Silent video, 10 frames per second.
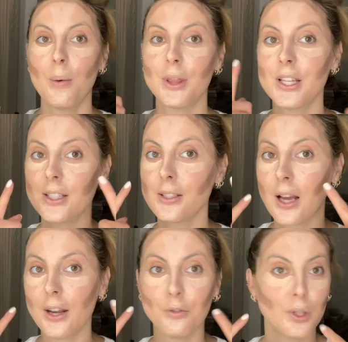This is
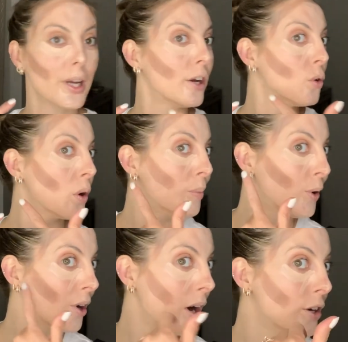kind of what like a
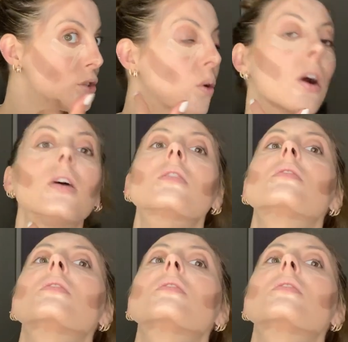normal contour